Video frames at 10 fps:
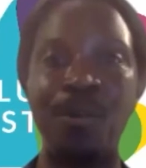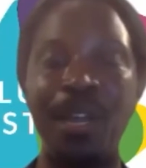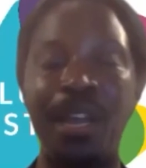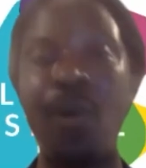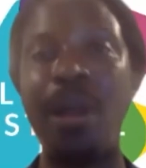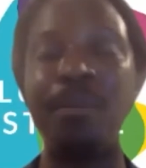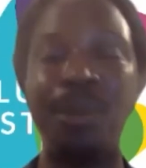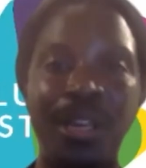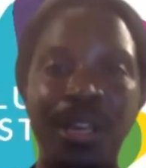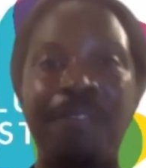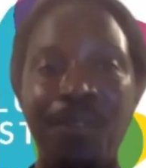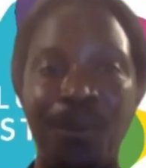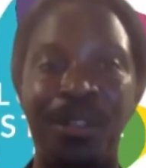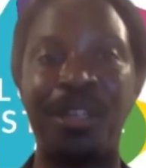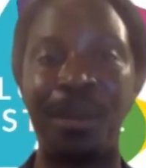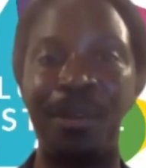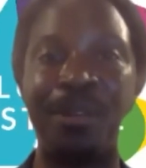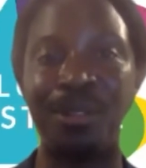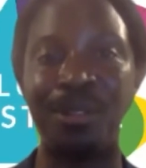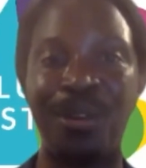week, oh, I'm looking forward to coming on
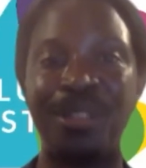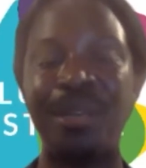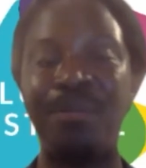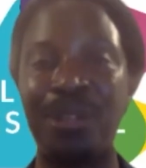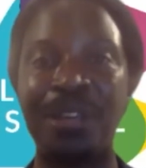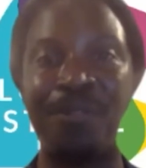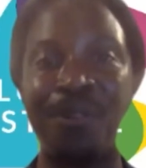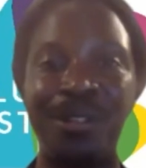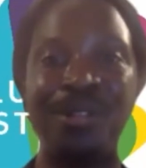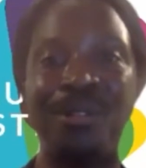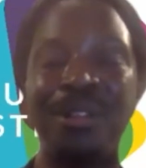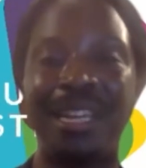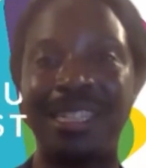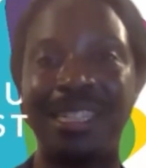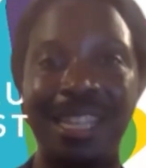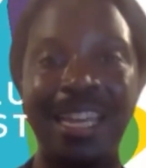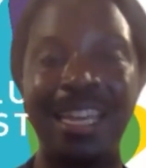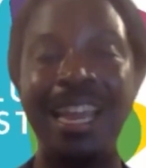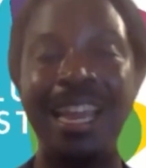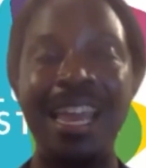this course. I'm looking forward to do the next thing.
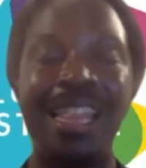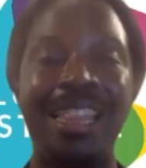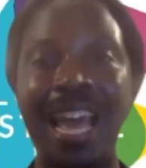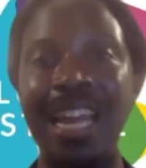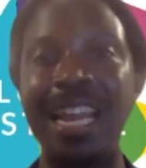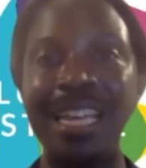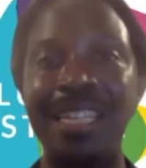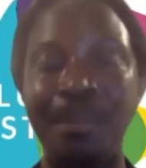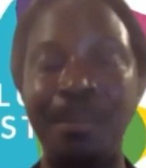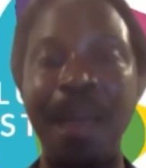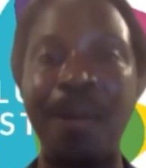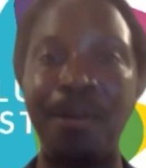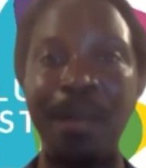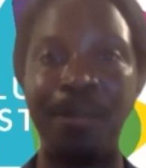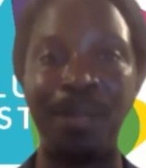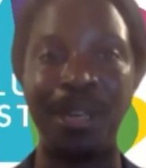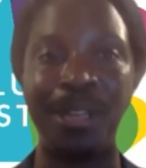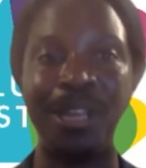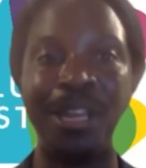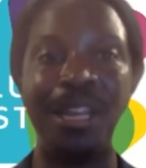That is paramount,
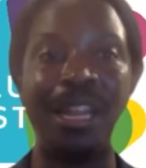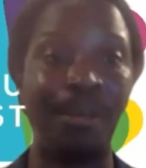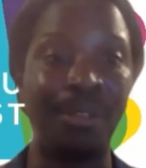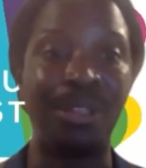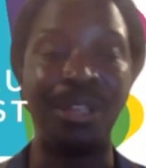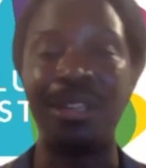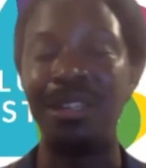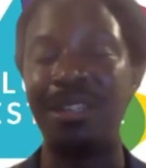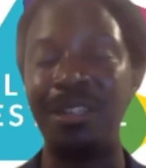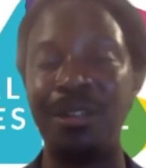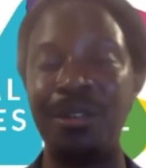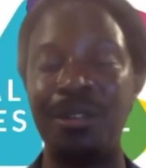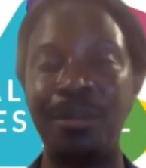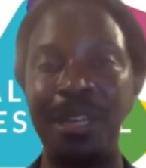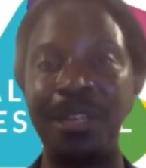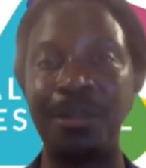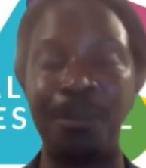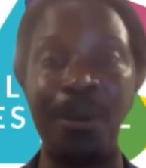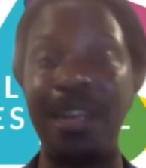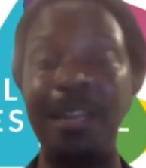because to, you know, Dominika's
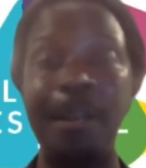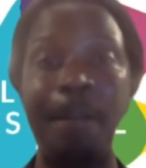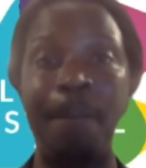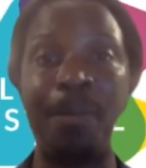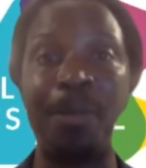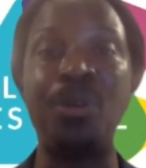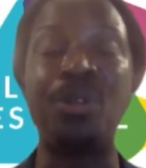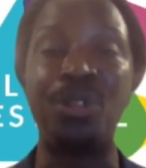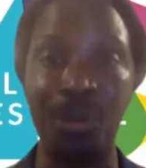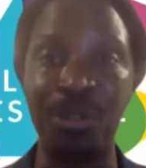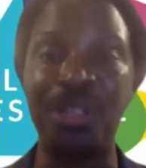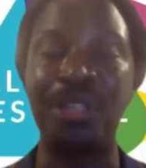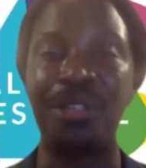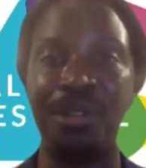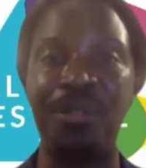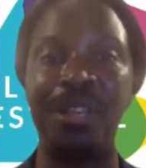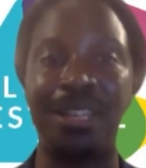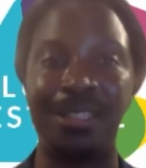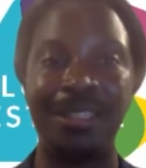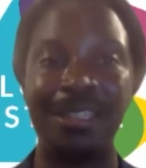point, you're choosing to do
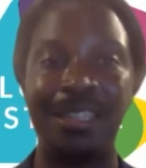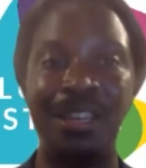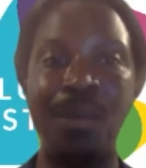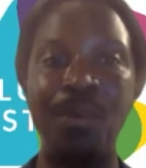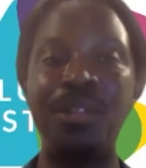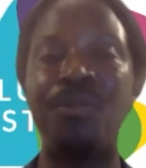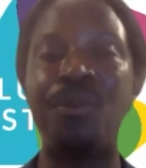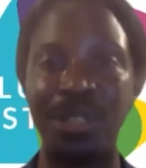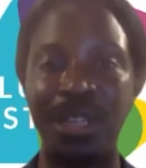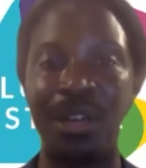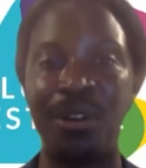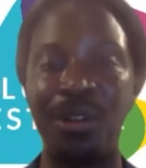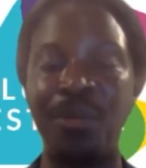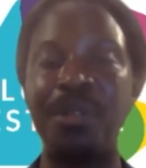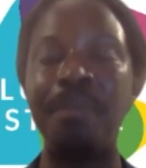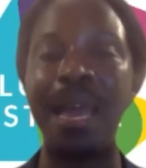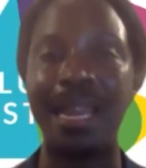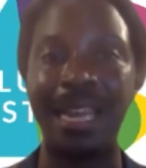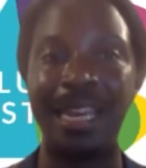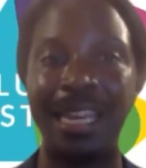this. No one's forcing it on you. No one's
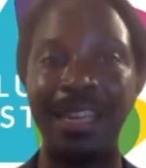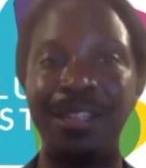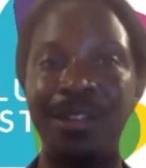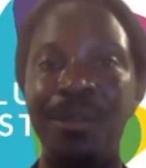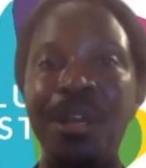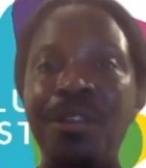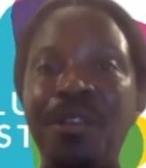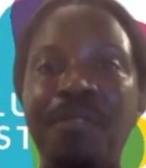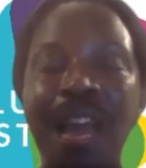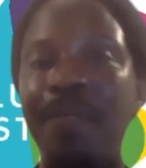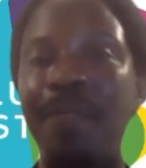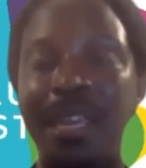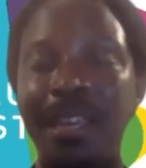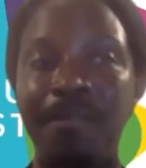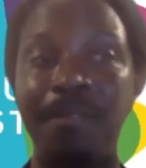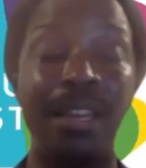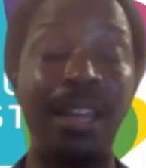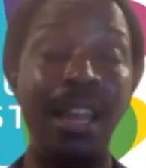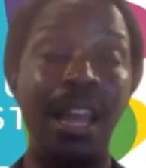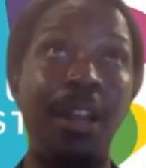mandating it. So you've got to make it fun.
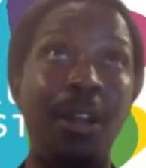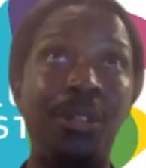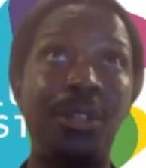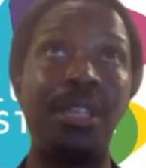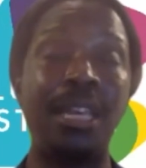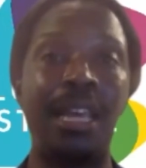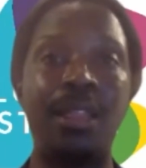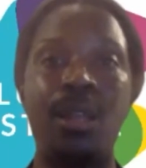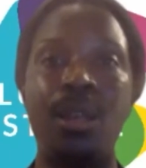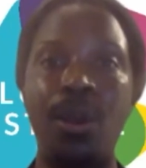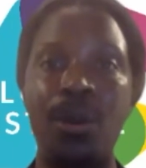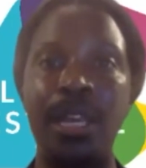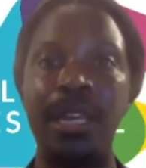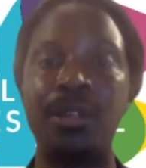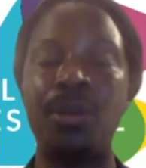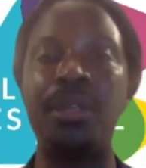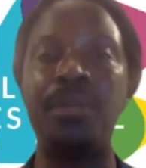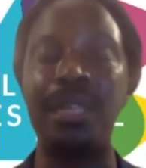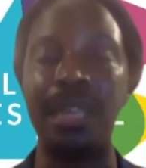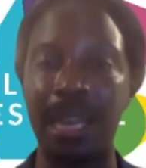I'd also say that the learning is only
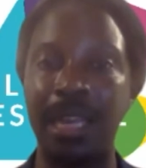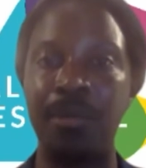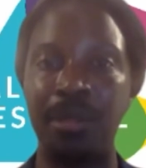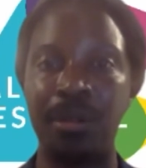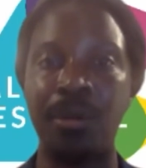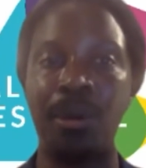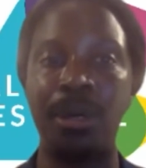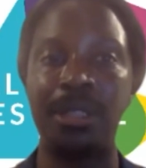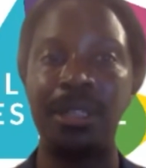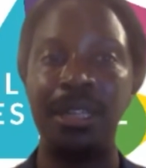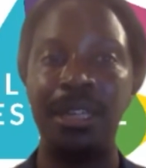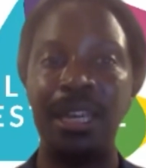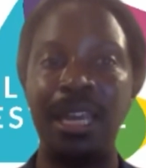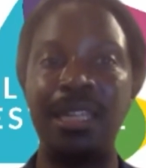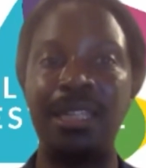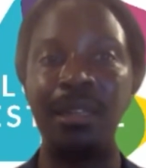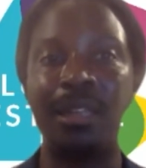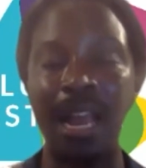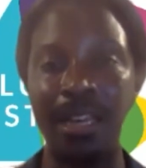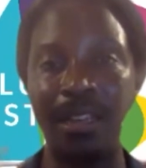beginning with the course. It's
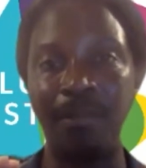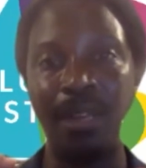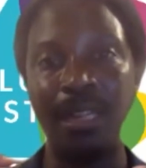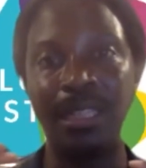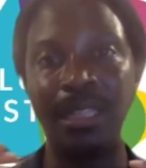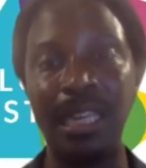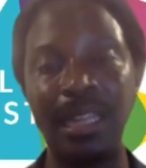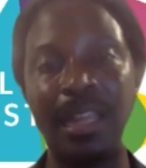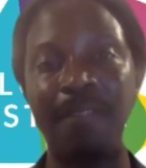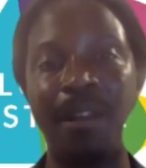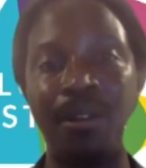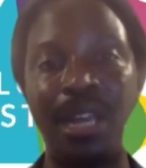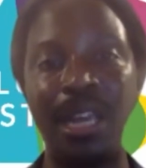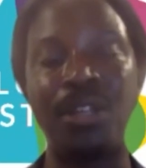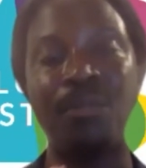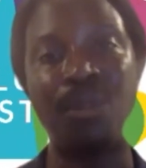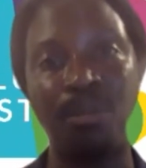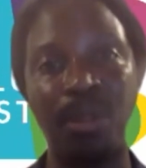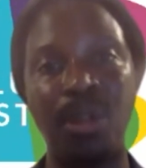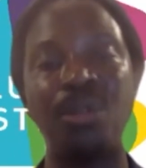kind of seeding that foundation for them
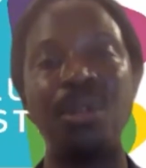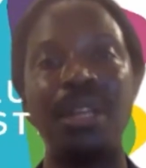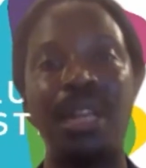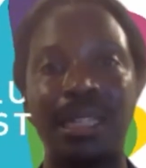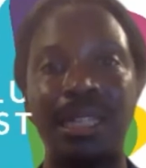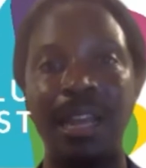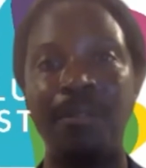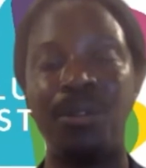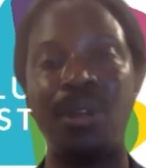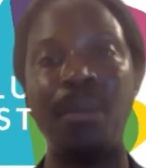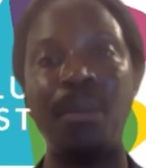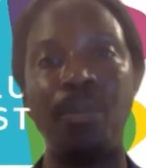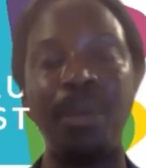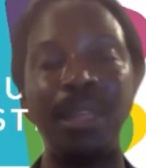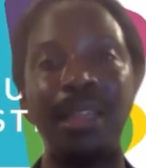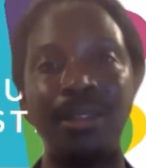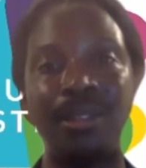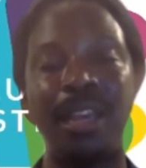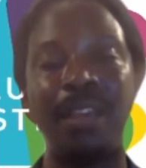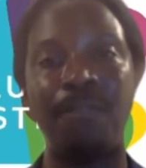to go to the next level. So I'm hoping that they'll
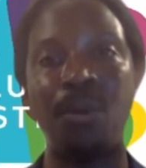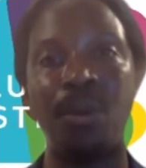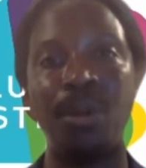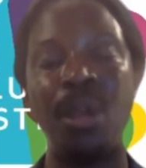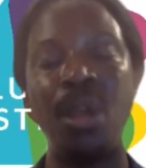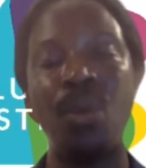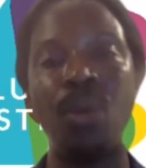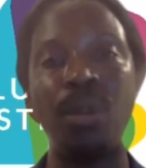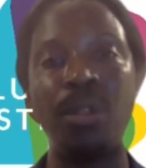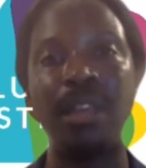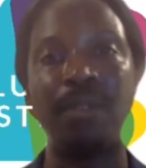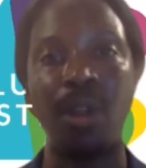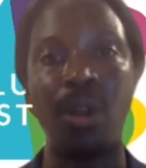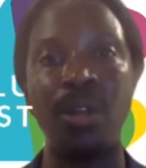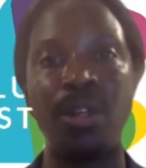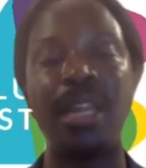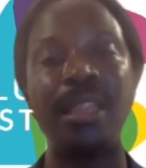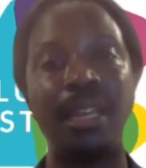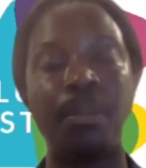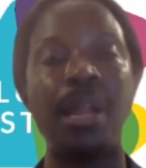take forward what they've learned and
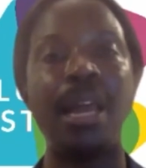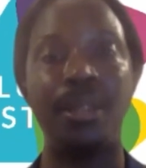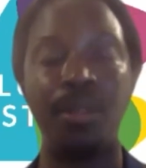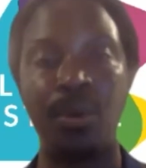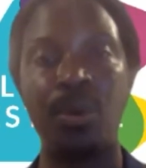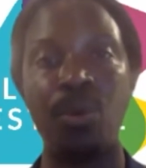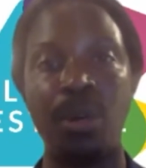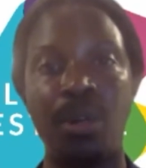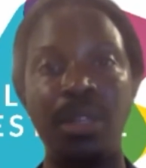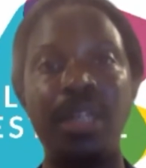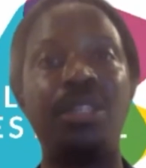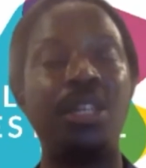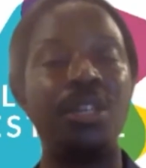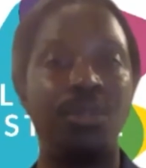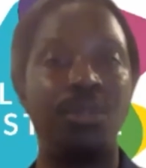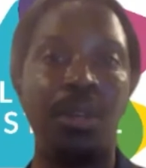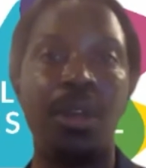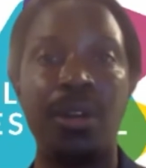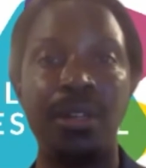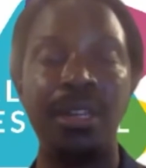then apply it in the real world and continue to
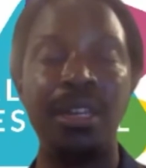learn.